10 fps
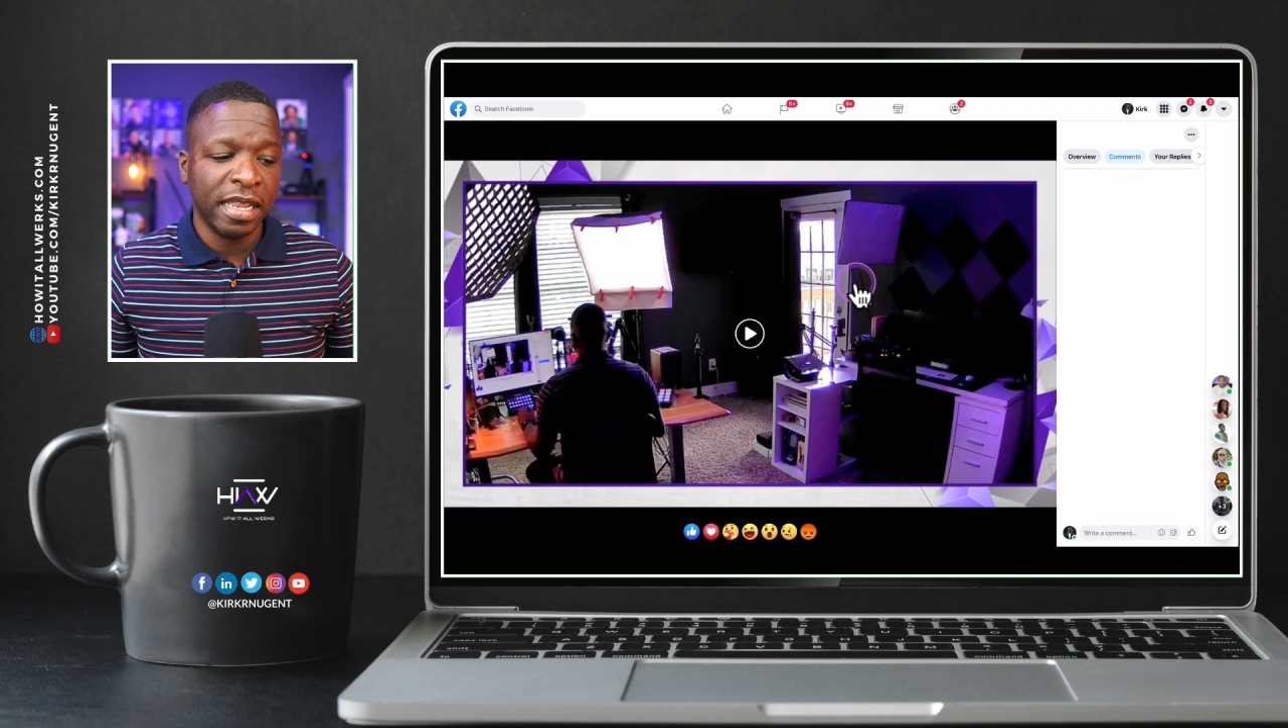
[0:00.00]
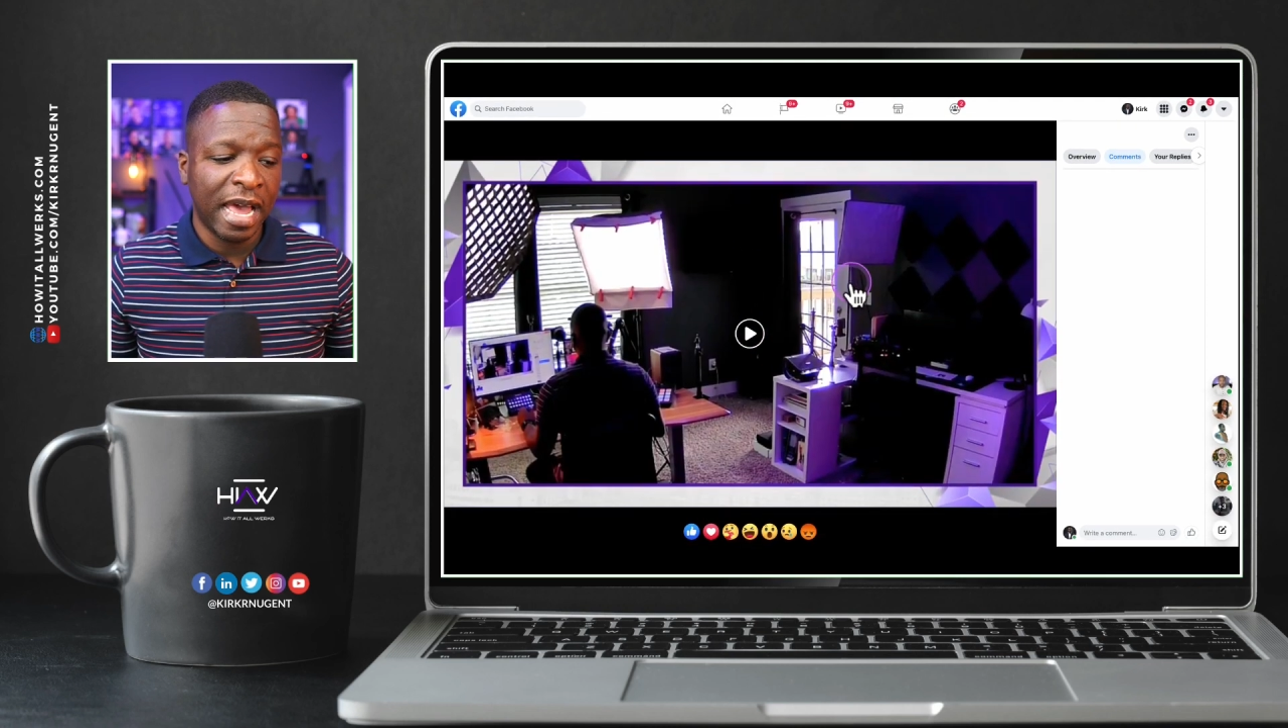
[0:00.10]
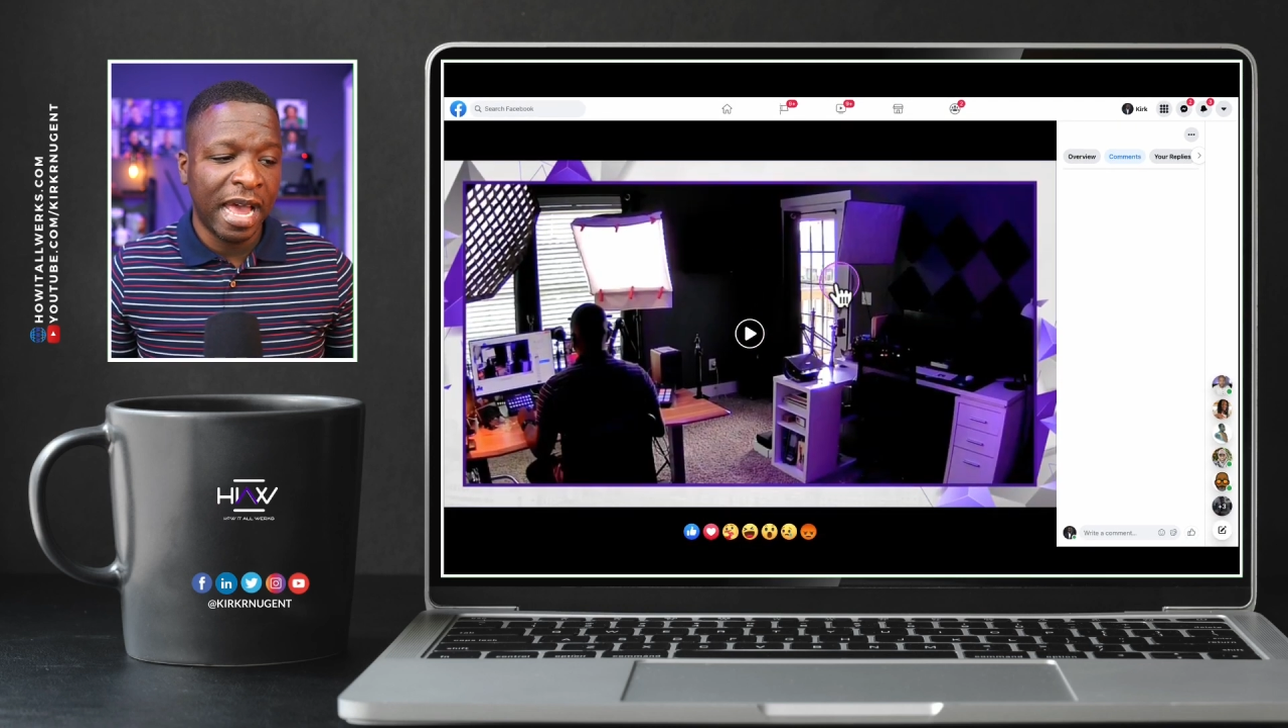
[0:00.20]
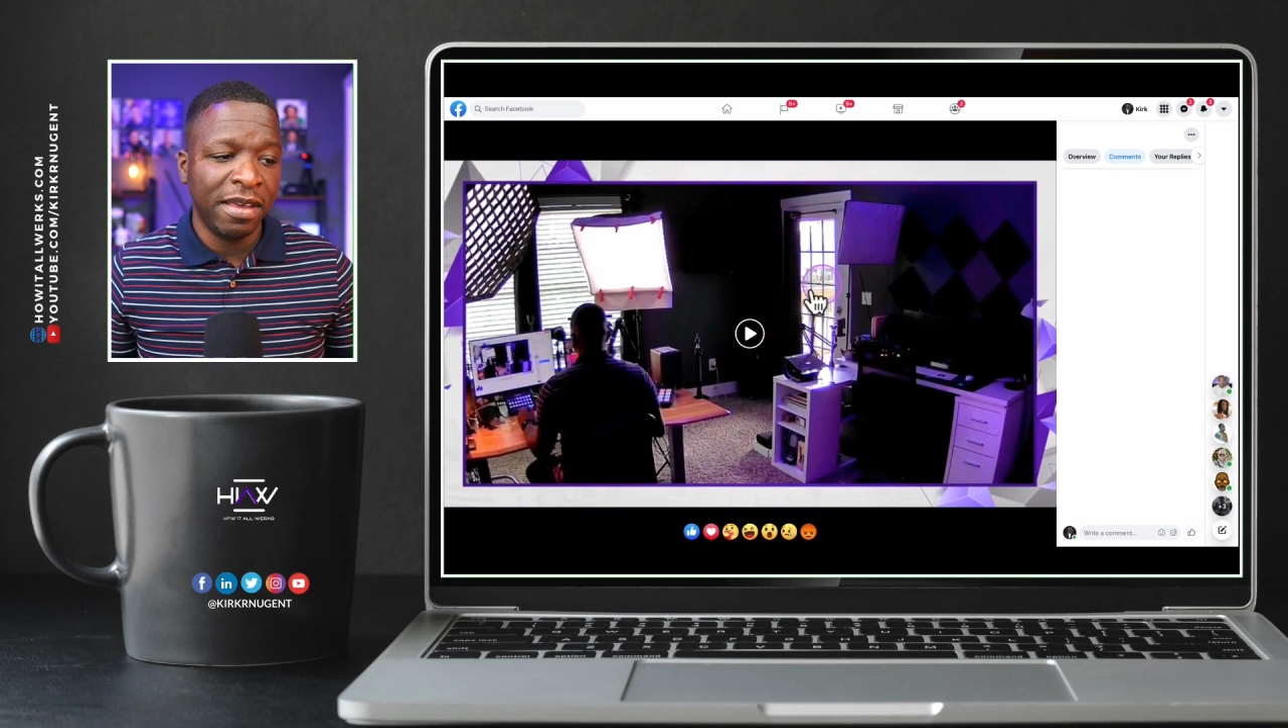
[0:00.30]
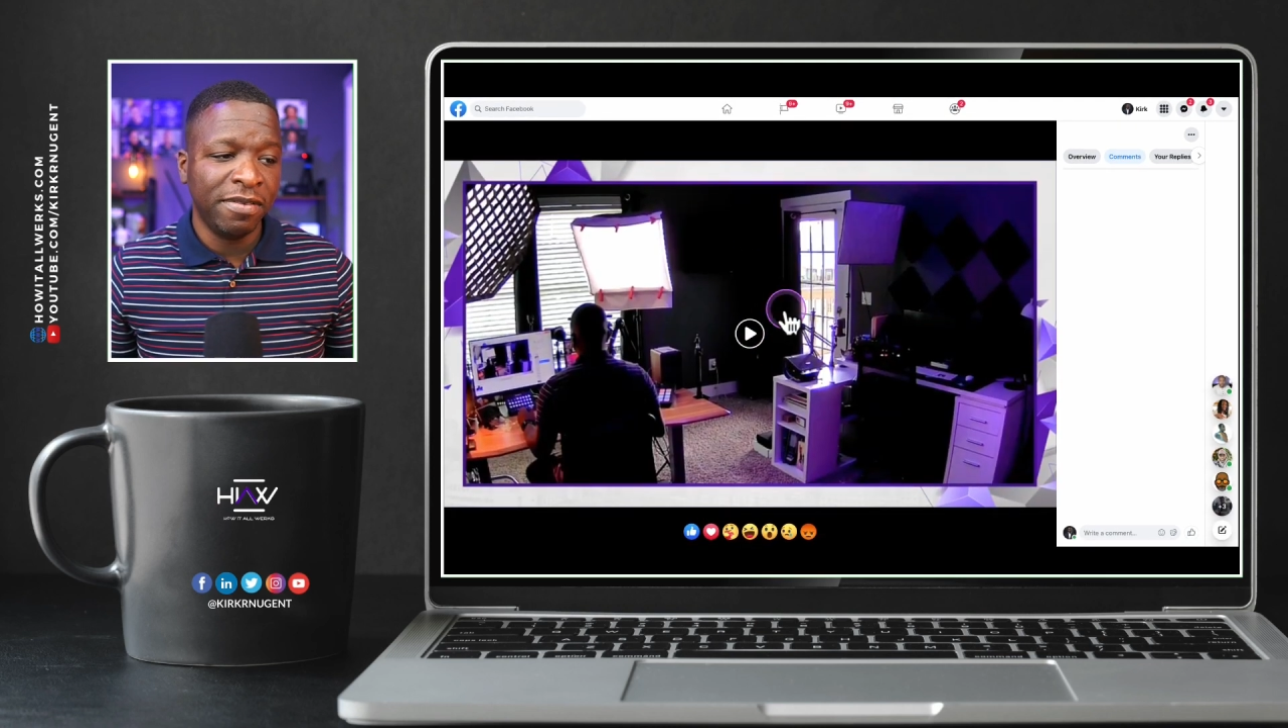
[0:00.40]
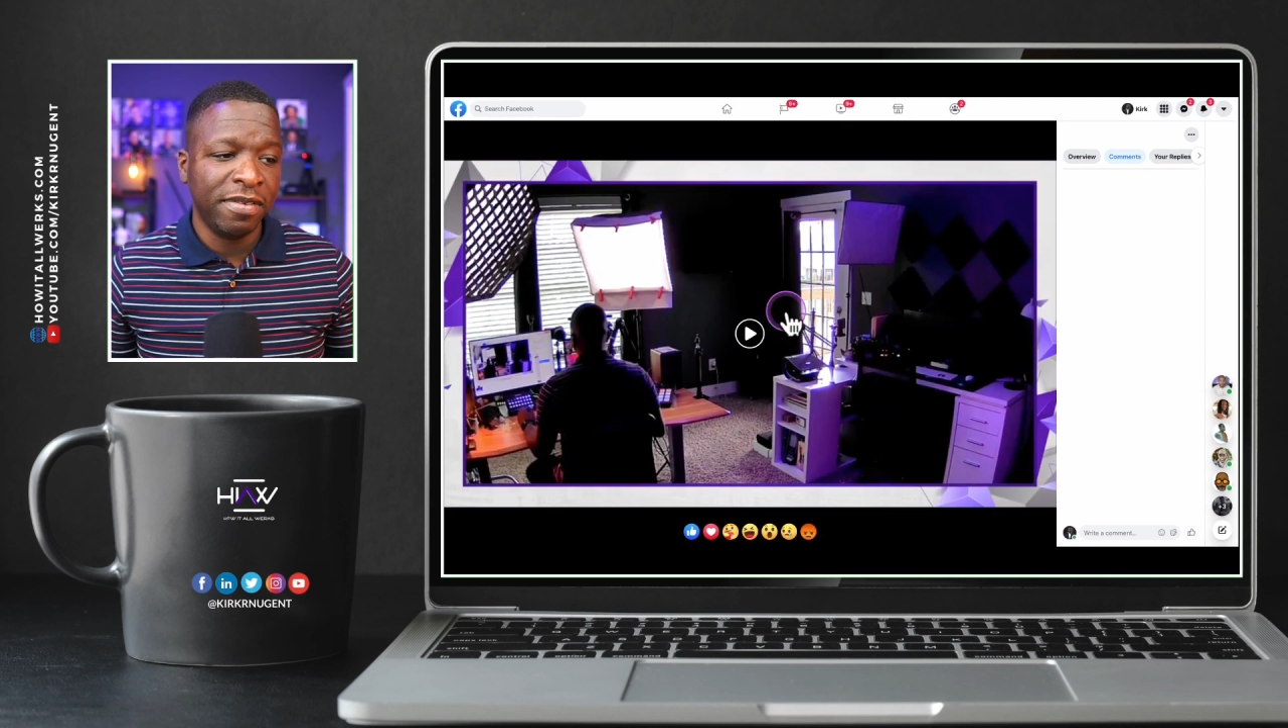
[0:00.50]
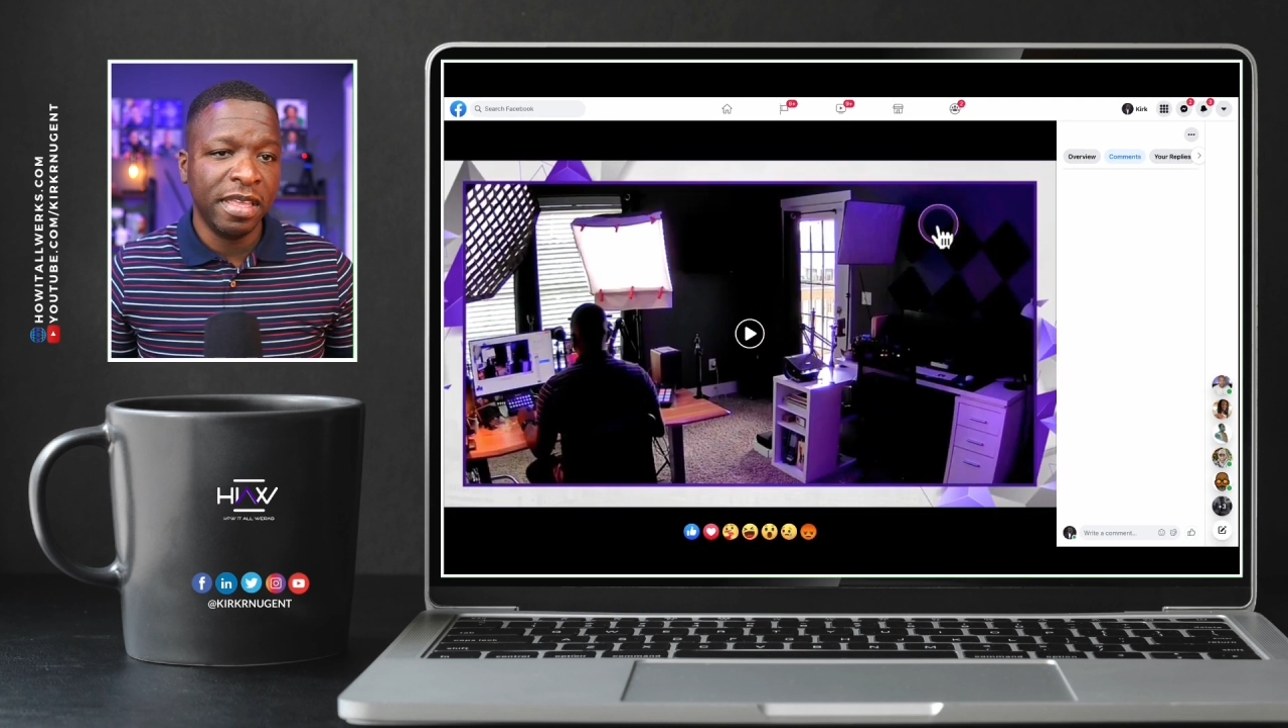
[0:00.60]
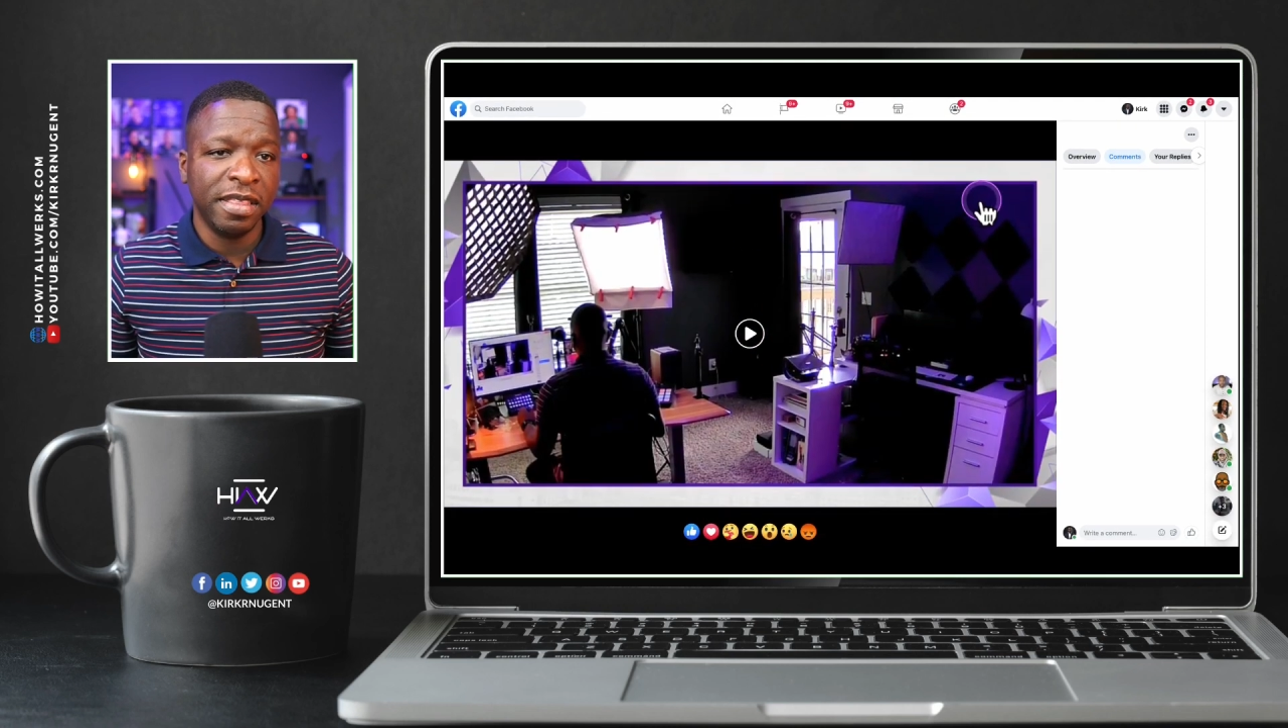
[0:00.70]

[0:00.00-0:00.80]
live